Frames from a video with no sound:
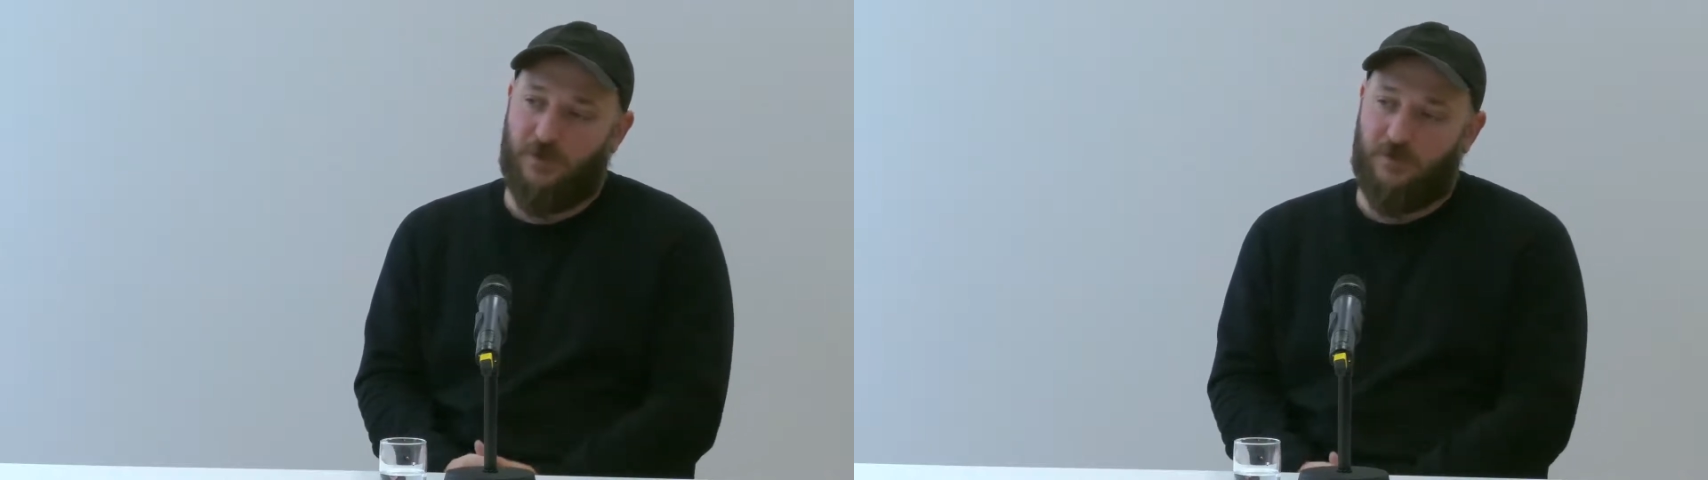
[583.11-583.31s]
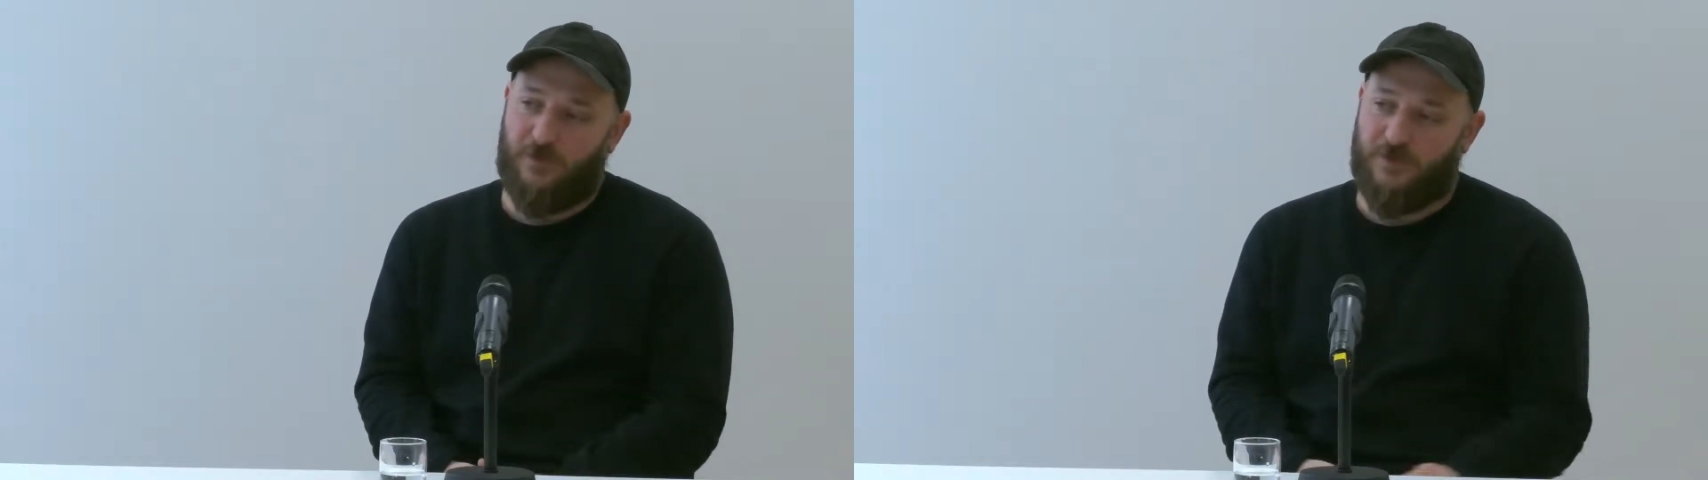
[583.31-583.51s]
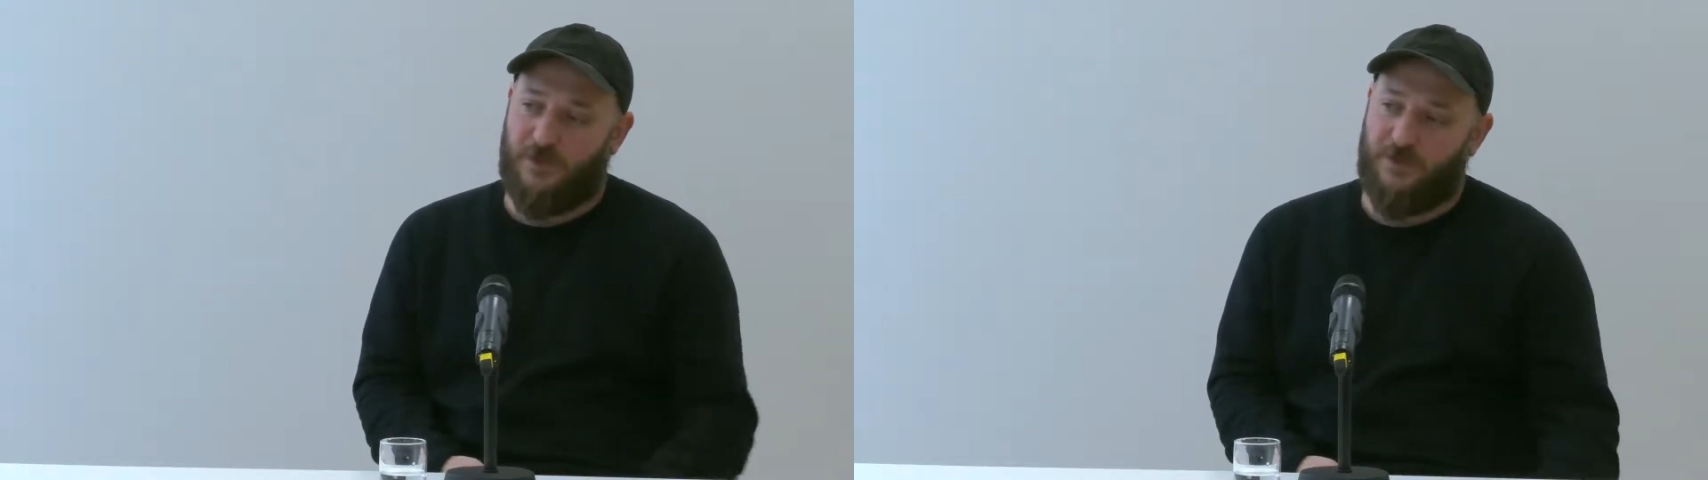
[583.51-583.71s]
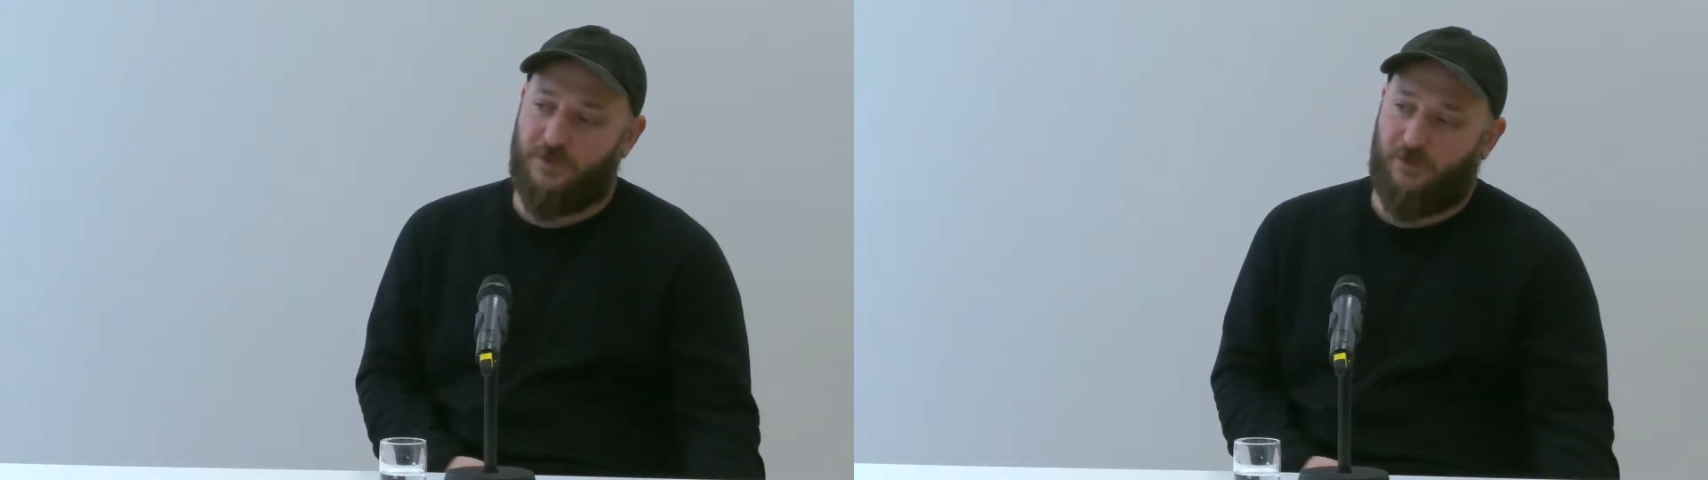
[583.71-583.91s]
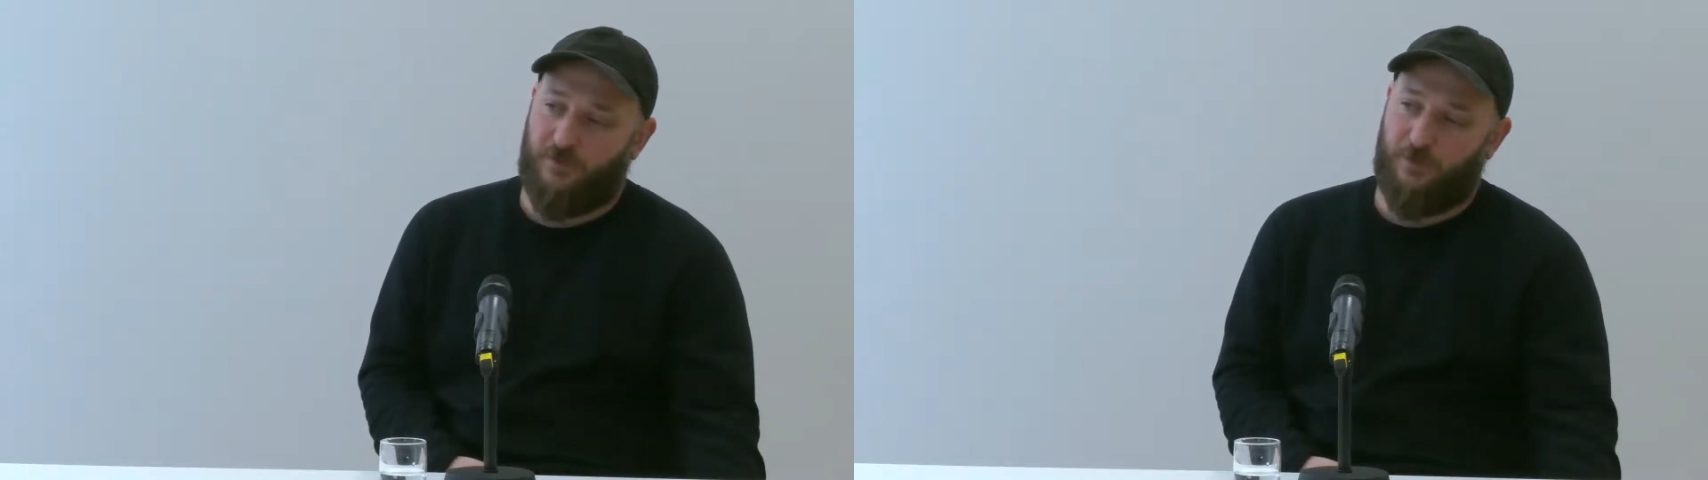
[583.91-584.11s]

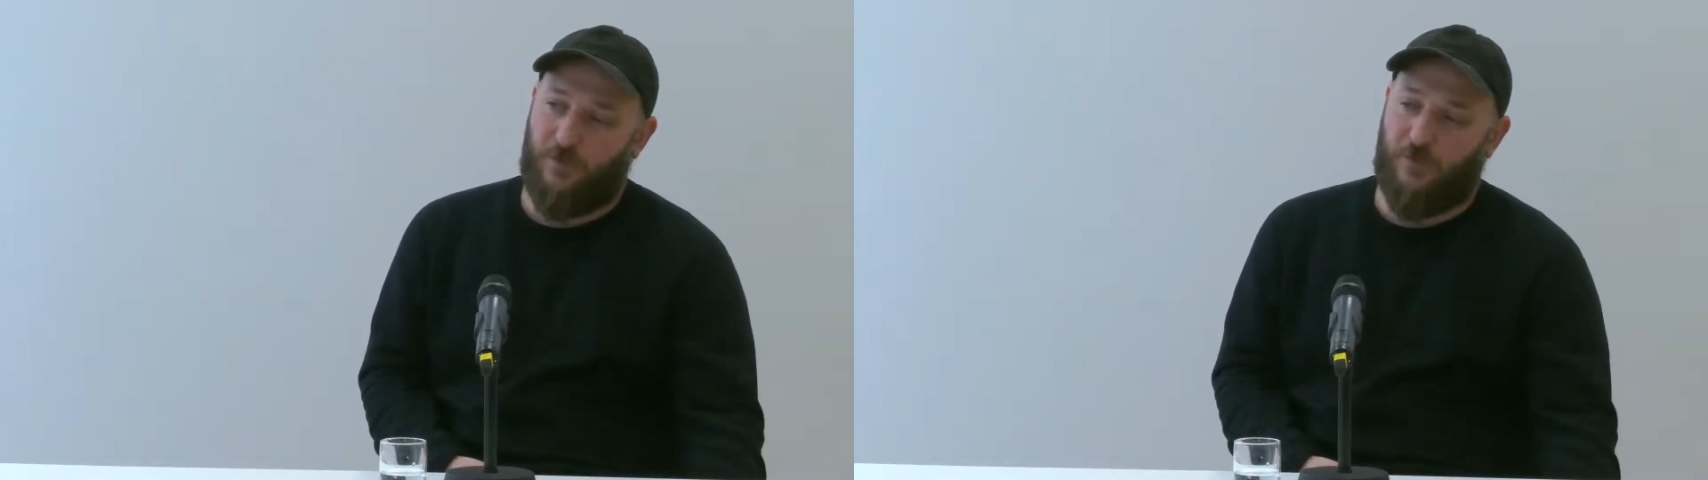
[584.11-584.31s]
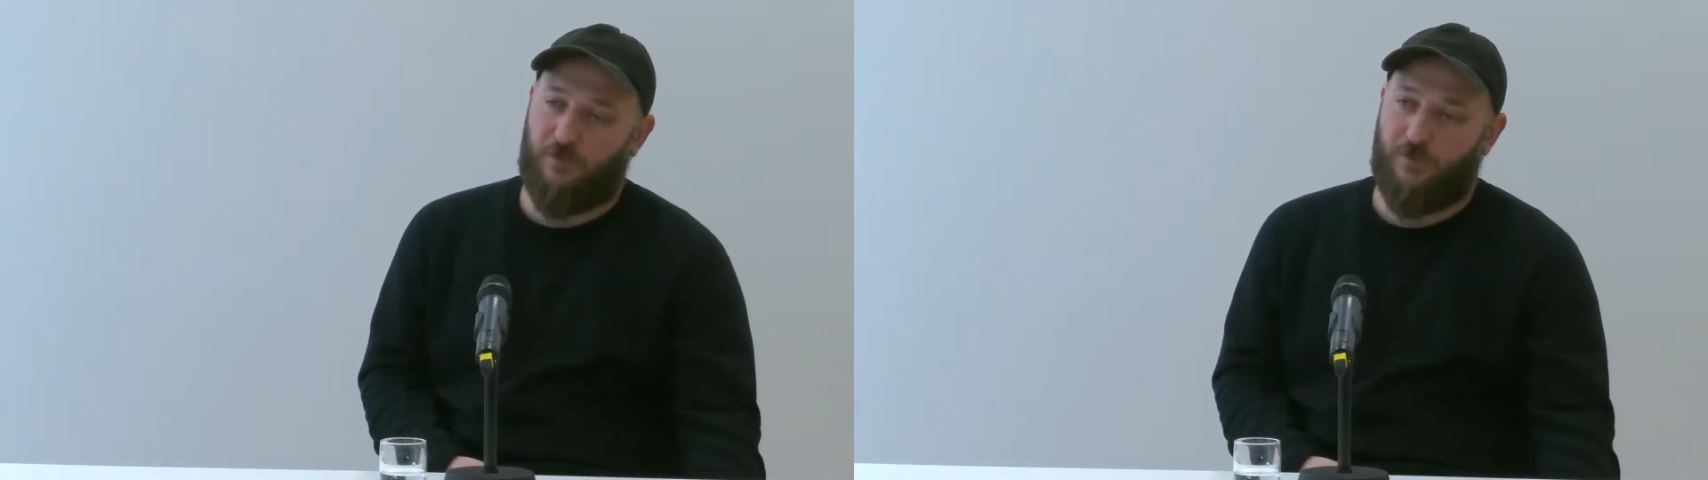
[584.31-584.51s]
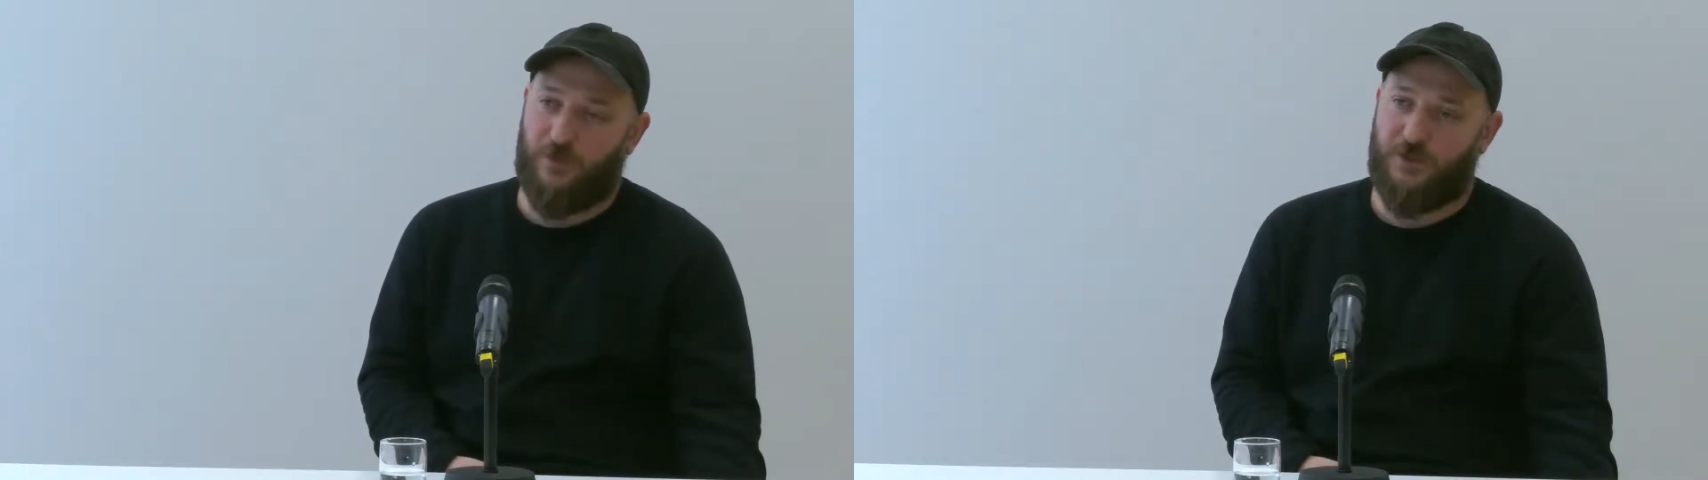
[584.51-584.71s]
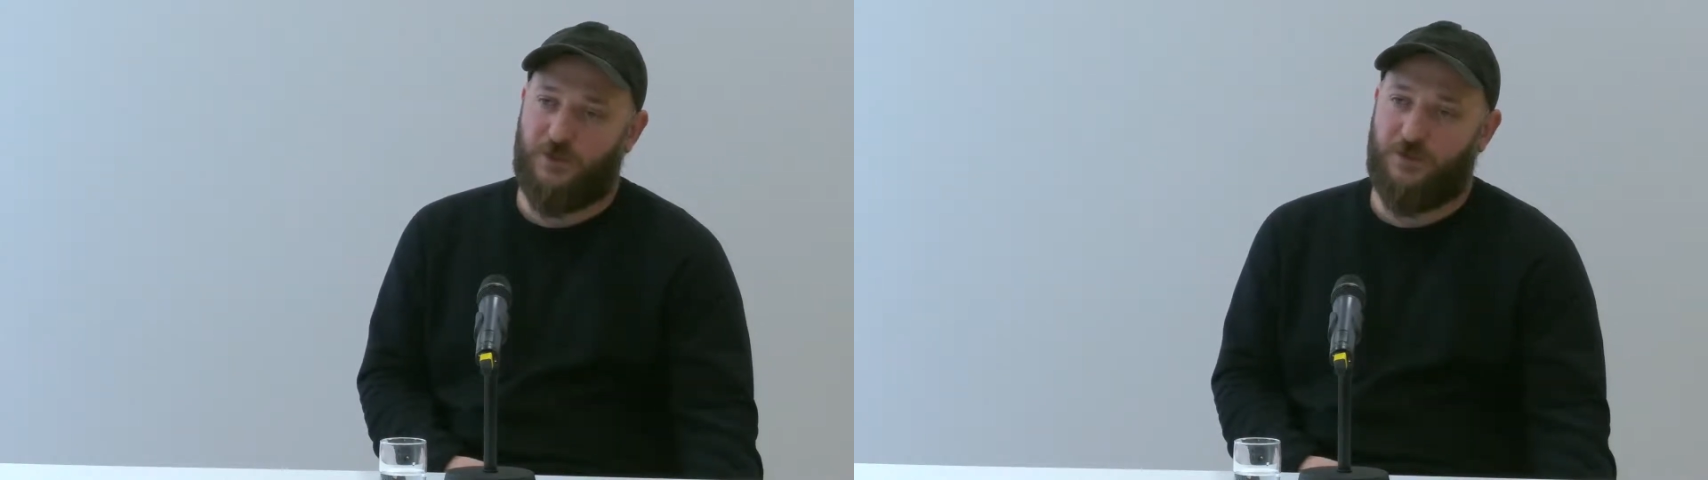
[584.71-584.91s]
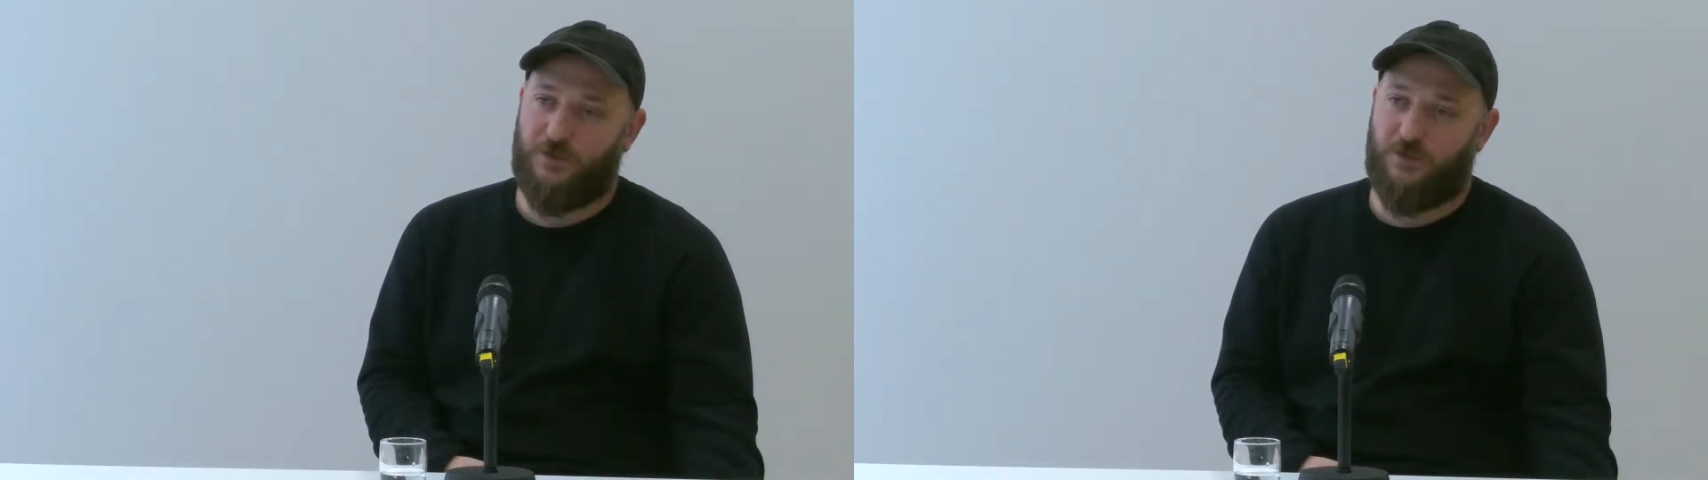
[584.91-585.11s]
translation of the poem,
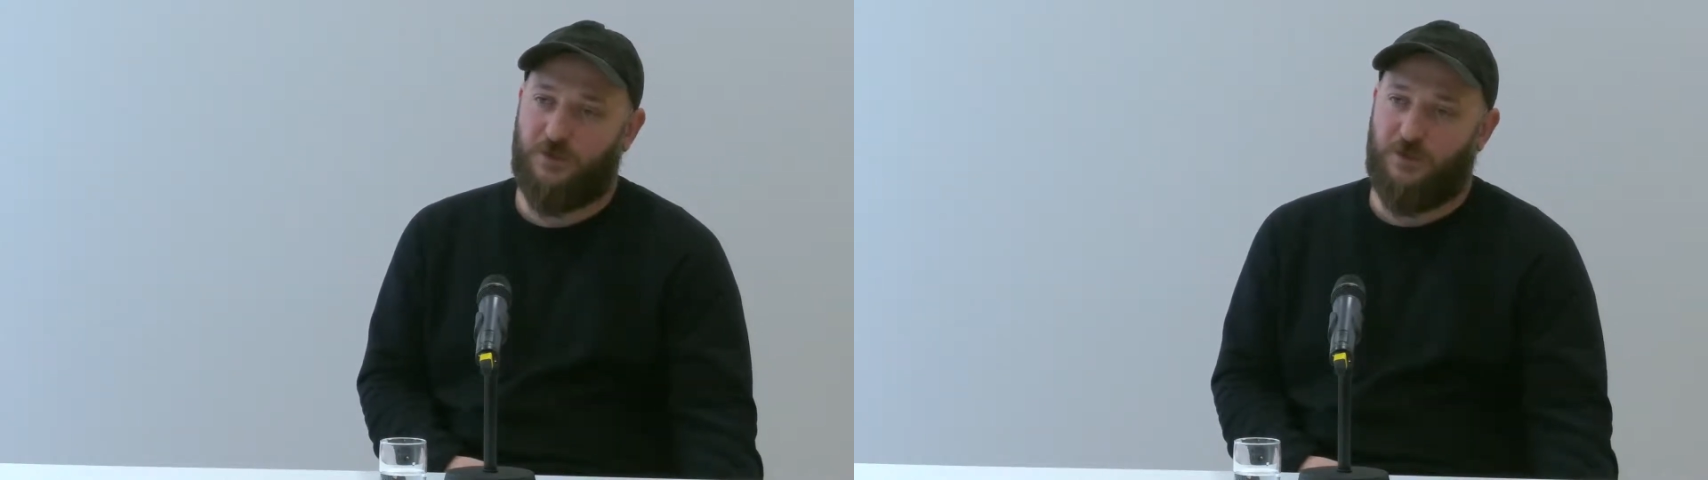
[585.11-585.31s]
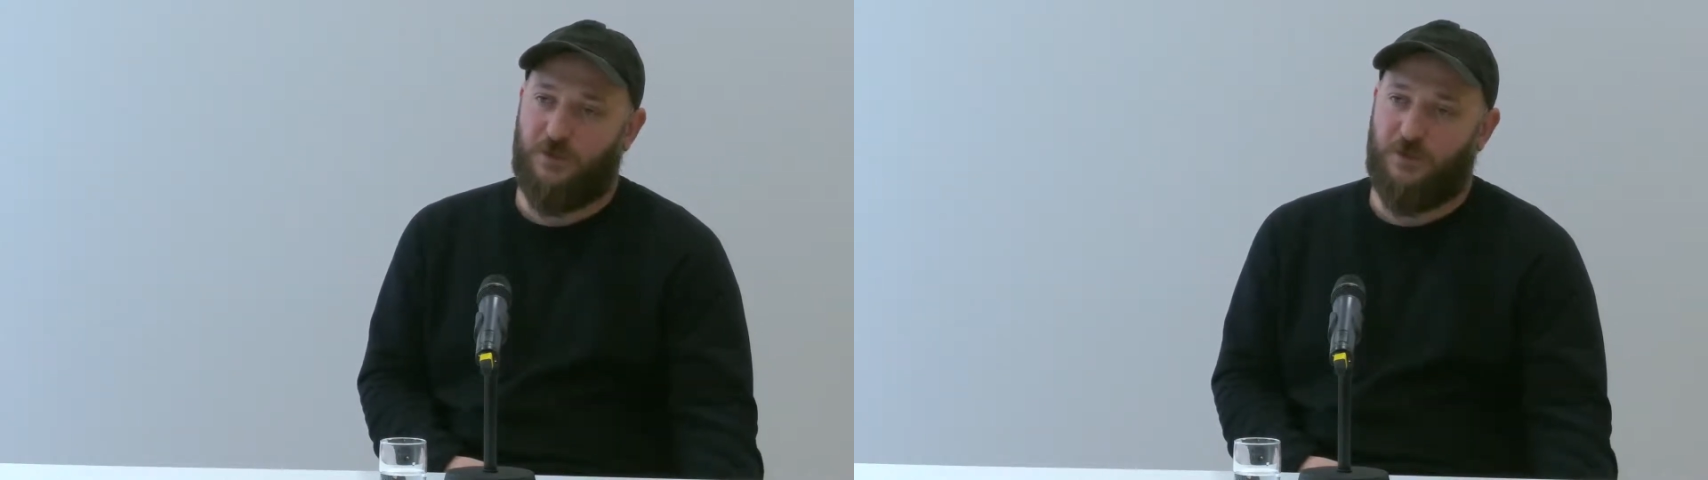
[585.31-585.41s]
which